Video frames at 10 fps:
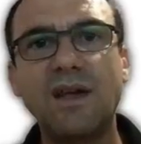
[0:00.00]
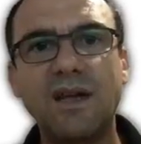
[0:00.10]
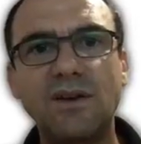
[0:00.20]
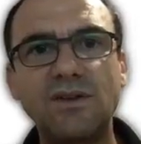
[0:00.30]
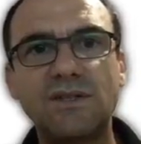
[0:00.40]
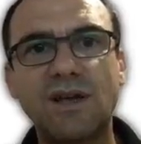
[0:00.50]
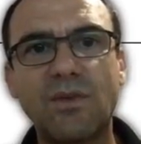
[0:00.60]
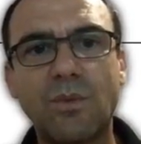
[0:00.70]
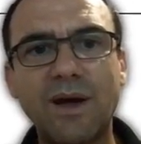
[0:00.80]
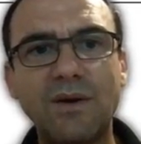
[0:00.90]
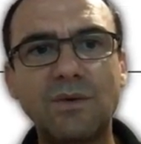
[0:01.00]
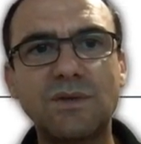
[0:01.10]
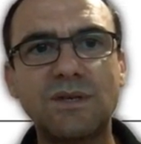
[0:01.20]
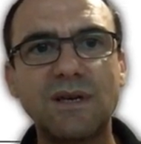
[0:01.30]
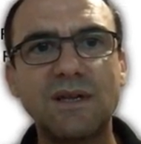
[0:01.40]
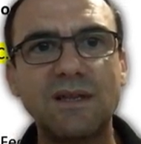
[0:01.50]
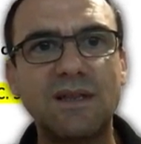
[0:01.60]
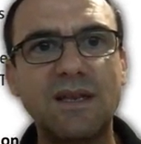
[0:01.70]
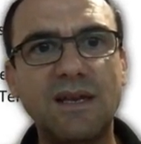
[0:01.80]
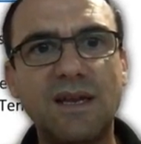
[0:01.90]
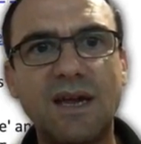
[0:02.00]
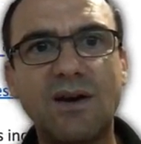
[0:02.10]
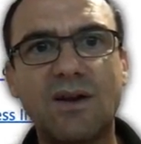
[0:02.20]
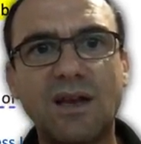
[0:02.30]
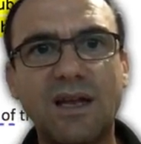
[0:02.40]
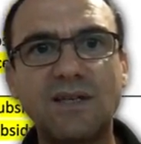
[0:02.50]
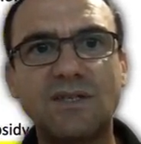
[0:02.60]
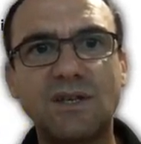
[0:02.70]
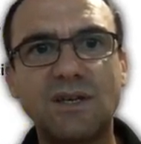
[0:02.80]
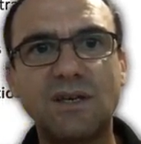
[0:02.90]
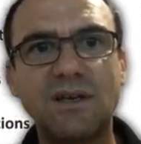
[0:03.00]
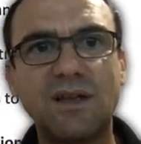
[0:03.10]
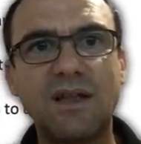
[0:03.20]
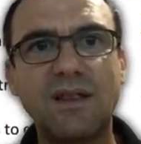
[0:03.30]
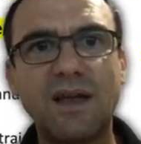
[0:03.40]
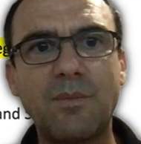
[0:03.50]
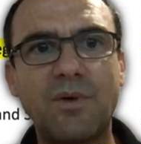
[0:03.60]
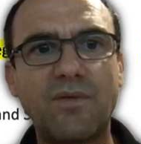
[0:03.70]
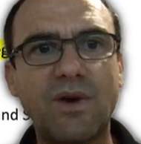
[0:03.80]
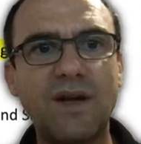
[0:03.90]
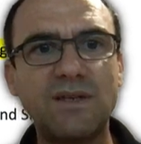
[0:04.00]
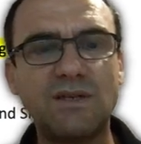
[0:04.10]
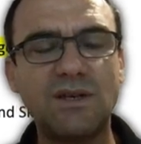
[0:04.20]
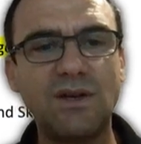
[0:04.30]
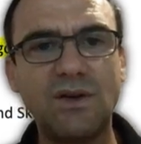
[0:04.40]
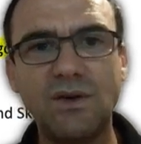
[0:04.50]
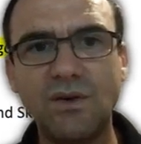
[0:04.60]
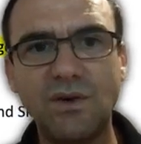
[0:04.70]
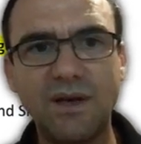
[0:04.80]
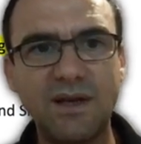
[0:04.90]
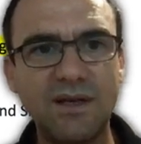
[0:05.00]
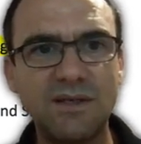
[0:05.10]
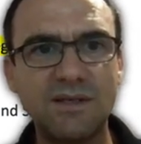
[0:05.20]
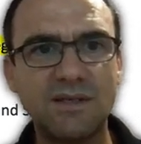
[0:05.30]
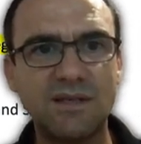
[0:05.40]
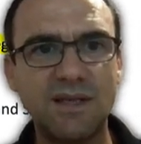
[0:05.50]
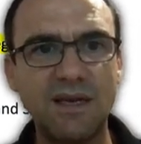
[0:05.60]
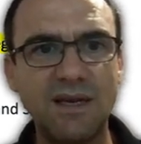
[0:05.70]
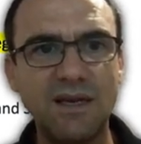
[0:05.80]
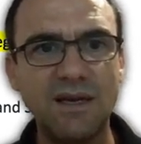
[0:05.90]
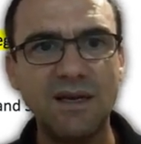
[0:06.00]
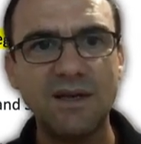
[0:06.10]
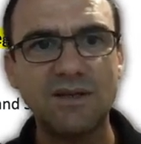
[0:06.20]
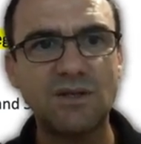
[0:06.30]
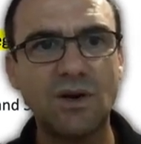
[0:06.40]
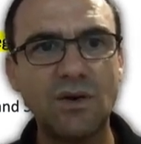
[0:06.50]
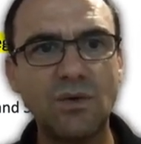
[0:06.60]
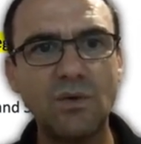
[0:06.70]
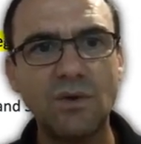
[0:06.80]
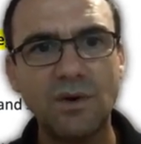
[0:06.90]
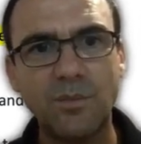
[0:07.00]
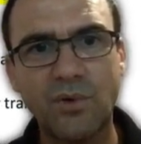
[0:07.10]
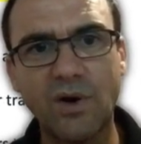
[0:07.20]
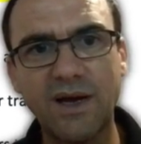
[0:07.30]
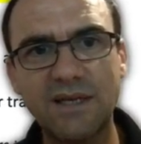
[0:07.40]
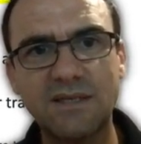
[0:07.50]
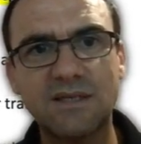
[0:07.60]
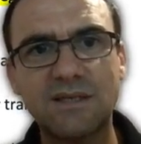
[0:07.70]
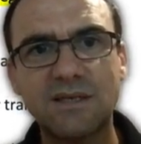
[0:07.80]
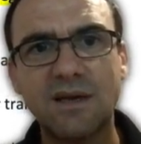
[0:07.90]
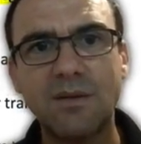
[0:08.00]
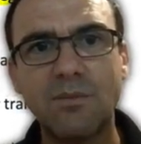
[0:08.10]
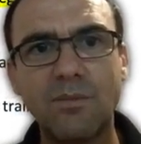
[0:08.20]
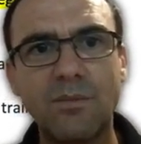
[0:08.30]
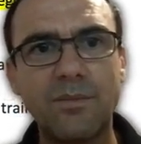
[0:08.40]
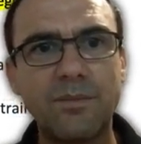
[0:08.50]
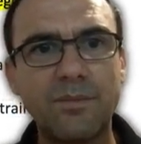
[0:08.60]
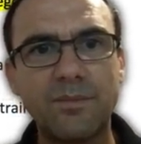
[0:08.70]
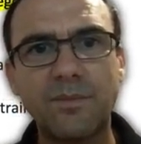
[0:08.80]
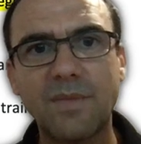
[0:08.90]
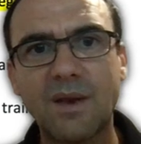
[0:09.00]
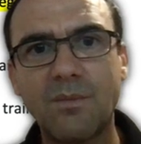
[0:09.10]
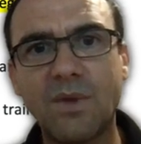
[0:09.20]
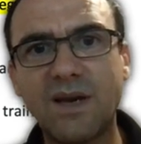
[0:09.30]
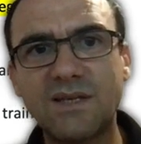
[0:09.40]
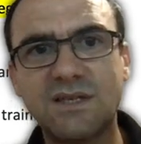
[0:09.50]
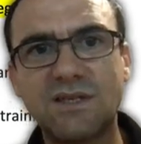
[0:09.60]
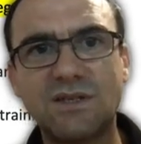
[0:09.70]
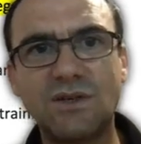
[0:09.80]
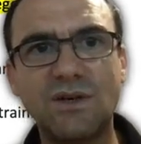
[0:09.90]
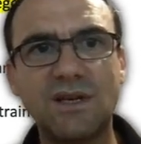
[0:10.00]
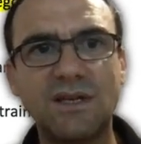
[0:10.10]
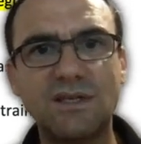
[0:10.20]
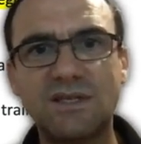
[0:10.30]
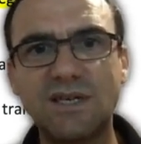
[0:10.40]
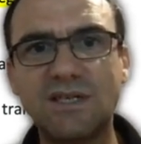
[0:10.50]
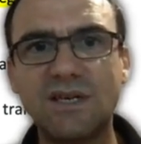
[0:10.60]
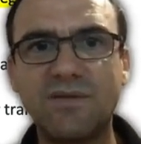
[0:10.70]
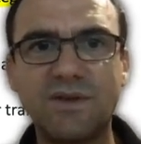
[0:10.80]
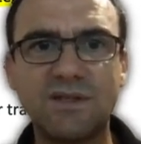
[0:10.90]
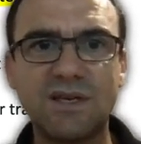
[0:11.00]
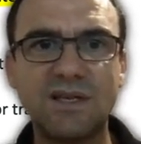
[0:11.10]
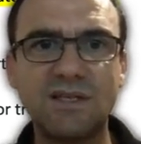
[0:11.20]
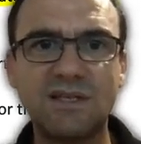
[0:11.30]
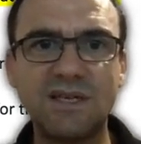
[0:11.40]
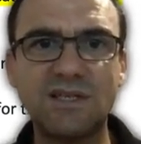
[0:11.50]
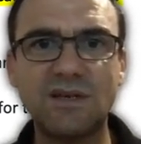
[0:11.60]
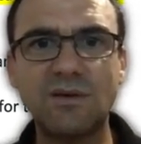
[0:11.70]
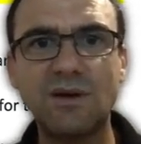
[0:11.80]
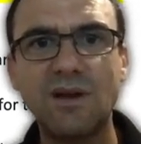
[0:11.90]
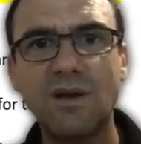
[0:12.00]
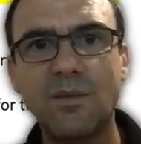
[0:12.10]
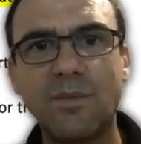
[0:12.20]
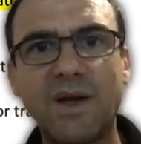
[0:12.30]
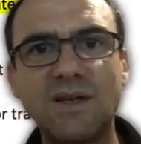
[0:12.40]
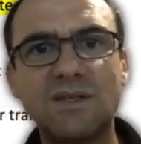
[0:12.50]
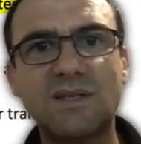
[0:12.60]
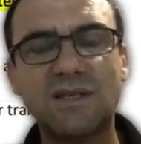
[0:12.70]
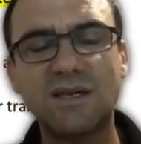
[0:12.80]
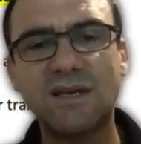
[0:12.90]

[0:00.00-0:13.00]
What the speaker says: in New South Wales, the calculation that they provide to you is the total price minus the student concession, if it's a concession-based